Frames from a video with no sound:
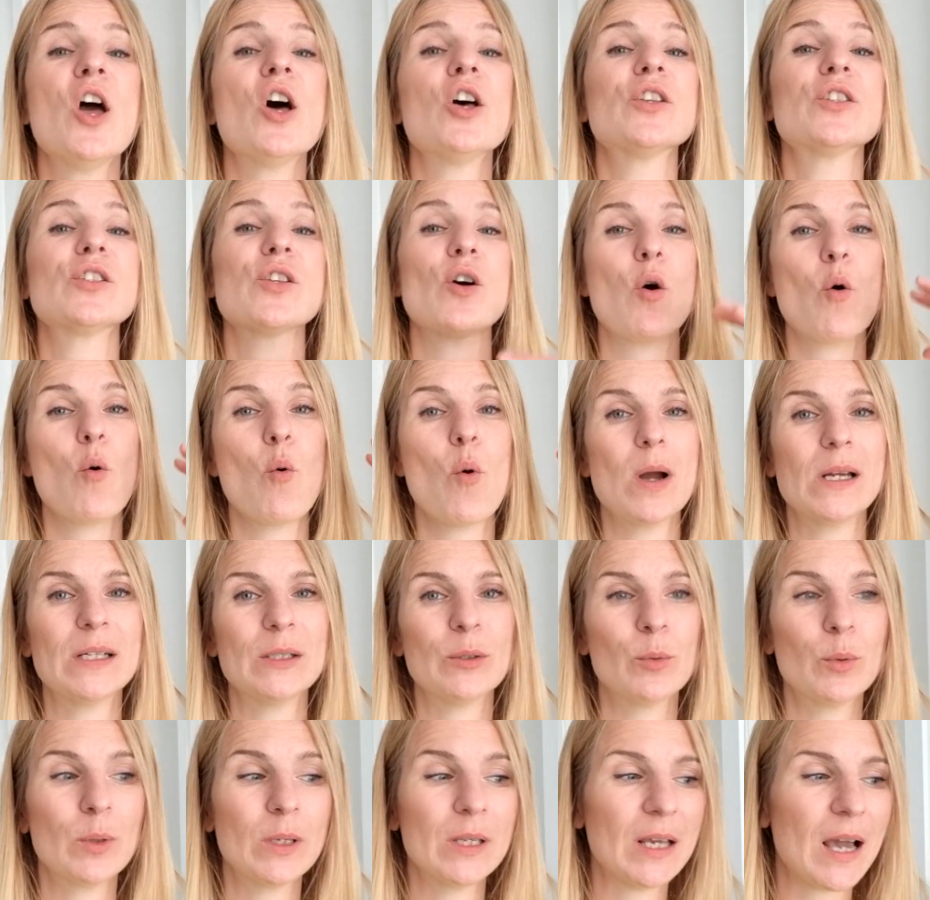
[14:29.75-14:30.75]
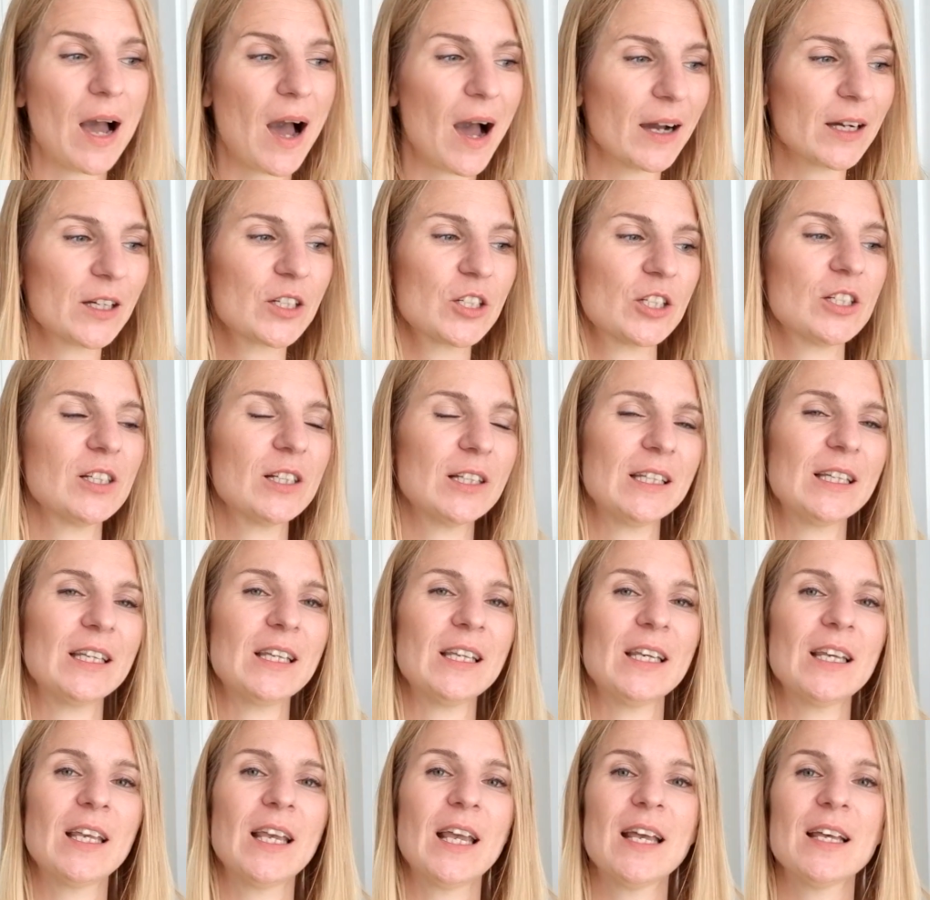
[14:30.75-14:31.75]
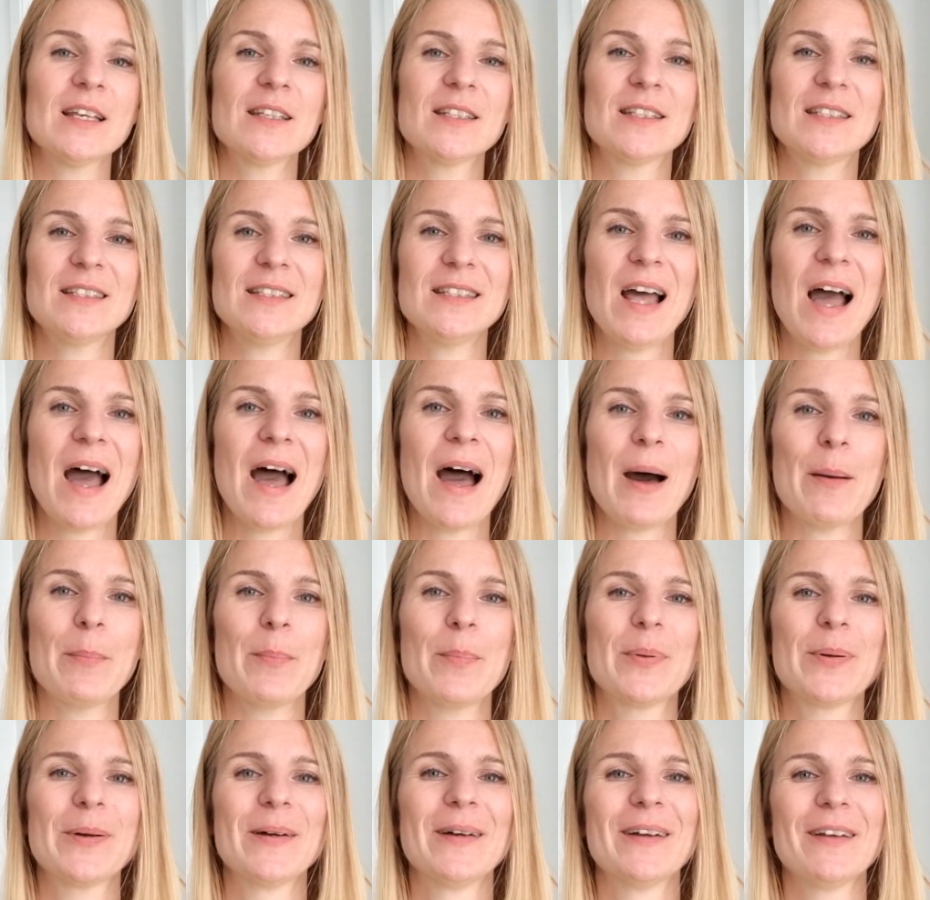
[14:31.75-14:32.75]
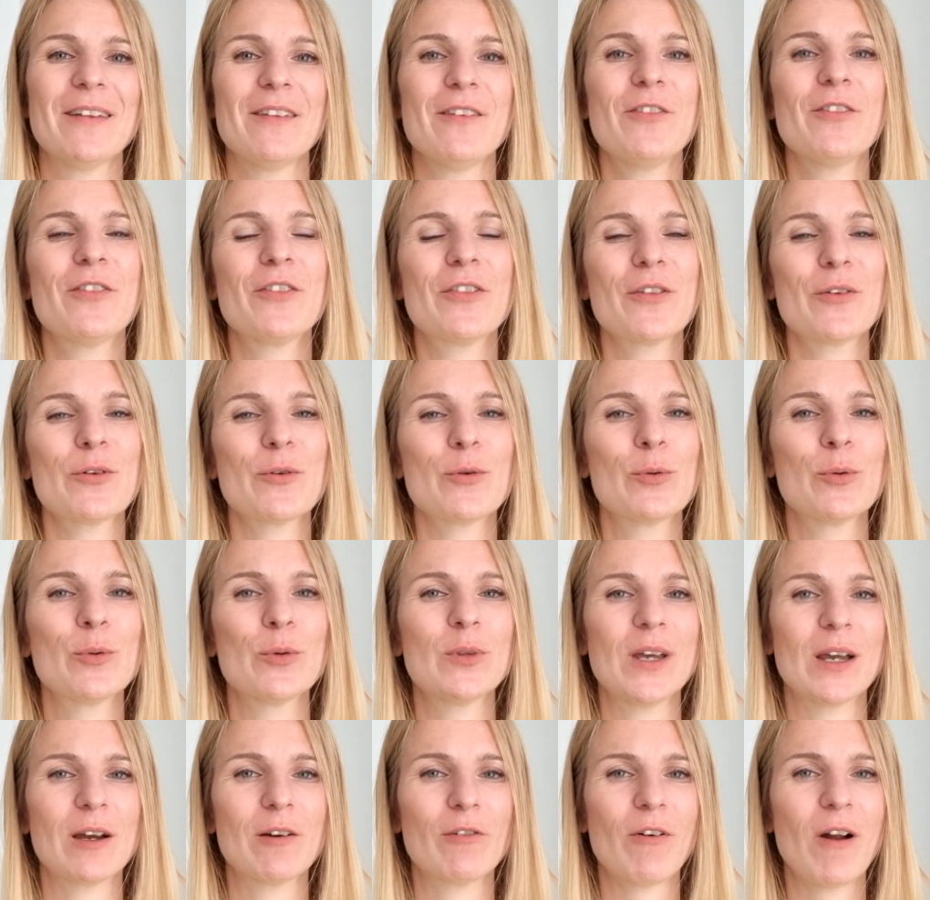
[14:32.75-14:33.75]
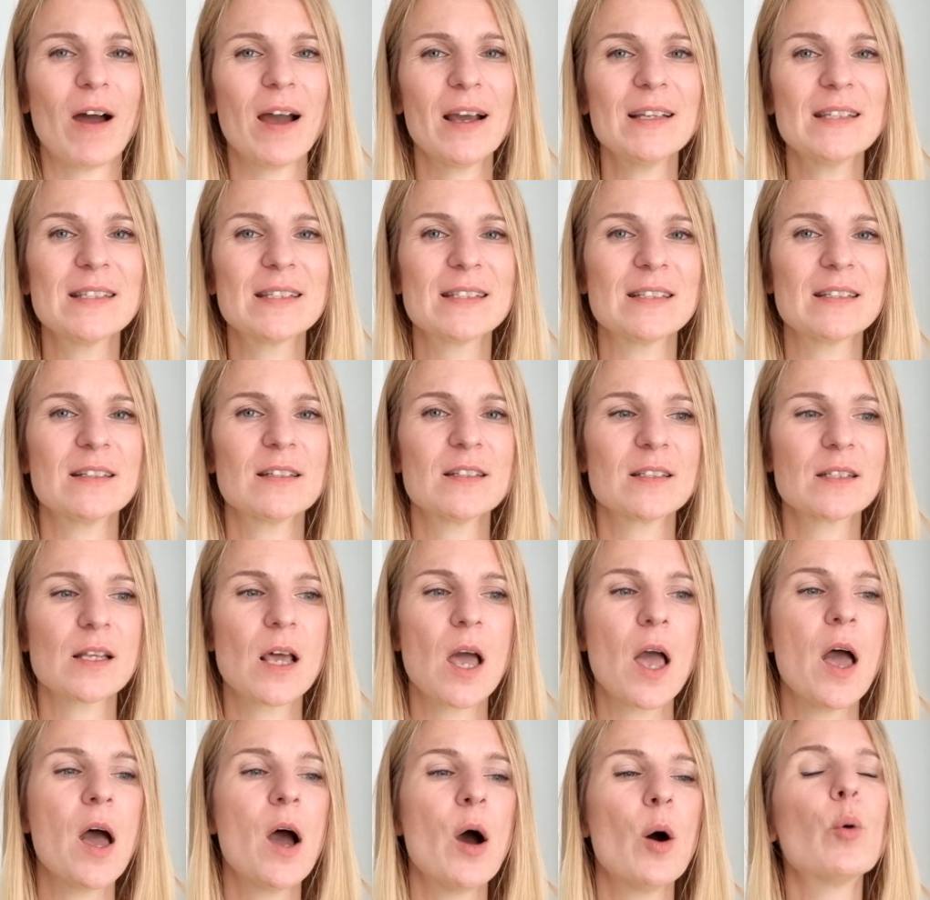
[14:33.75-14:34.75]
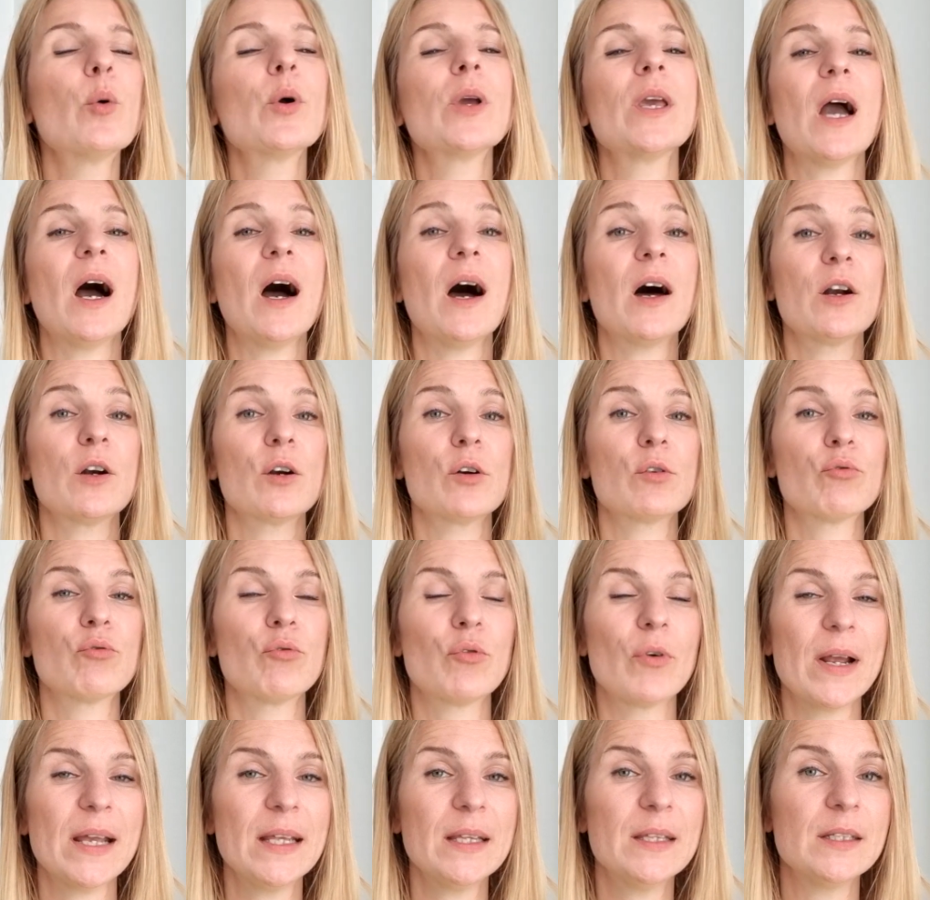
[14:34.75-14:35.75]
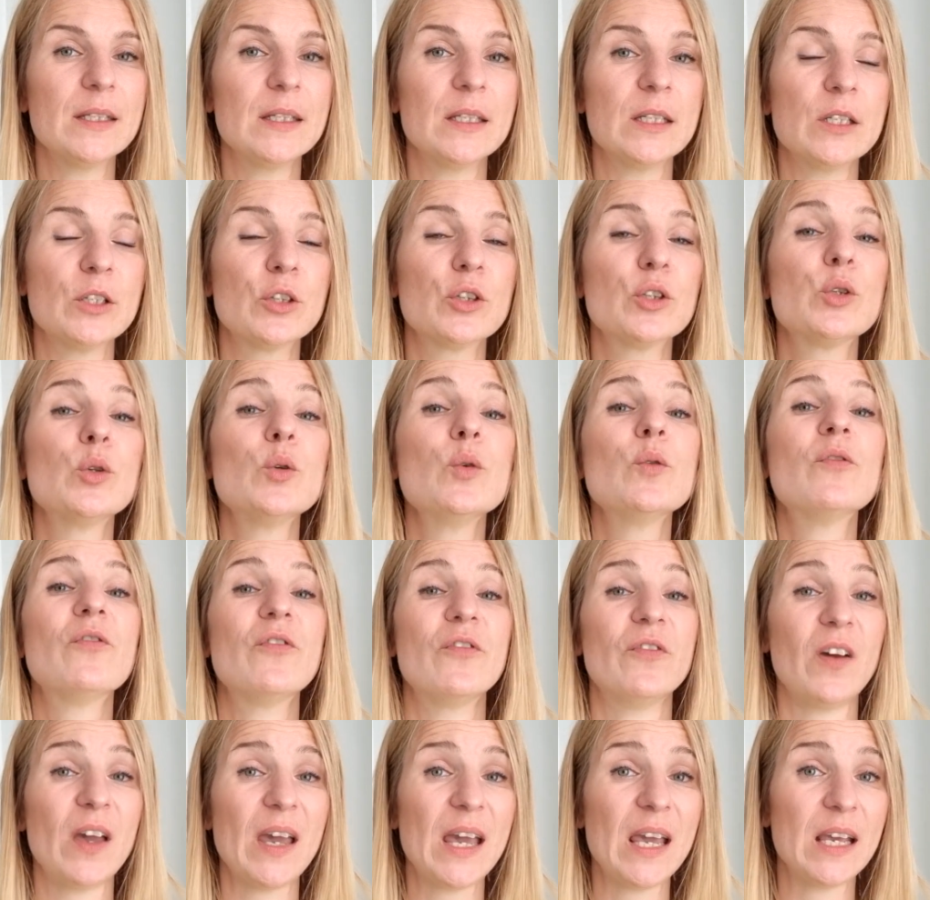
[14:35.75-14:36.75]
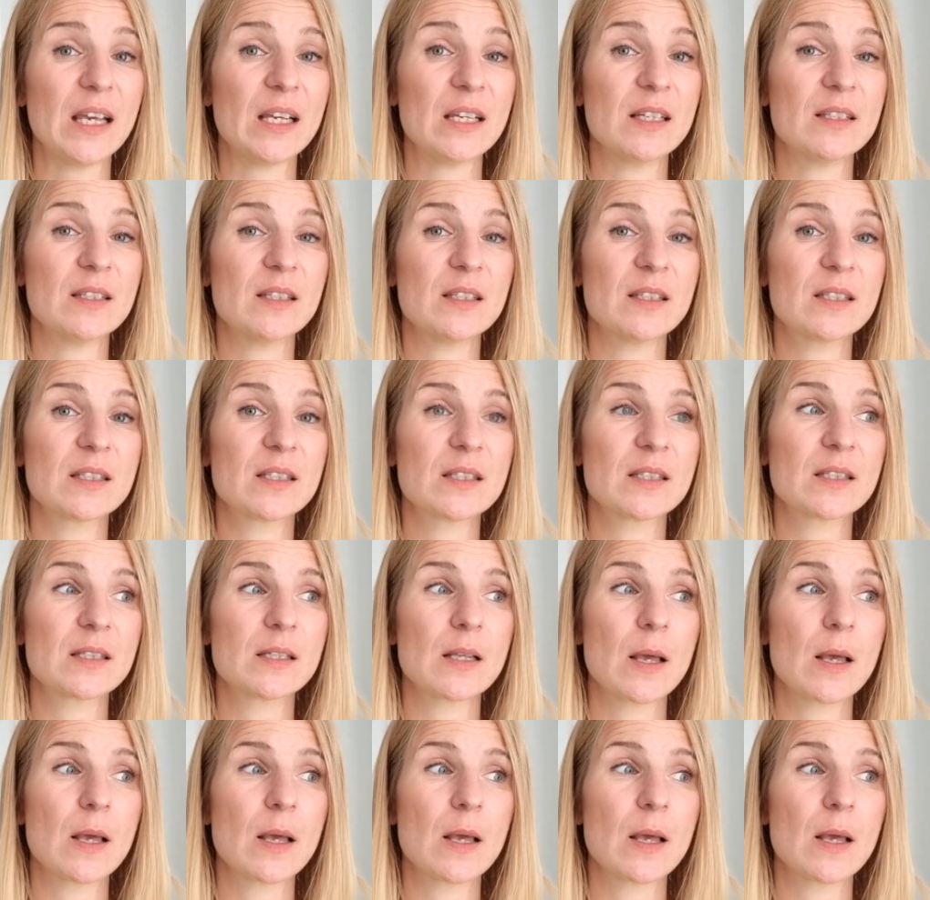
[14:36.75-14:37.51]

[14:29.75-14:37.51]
So when we actually snap through the crisis, we are ready to face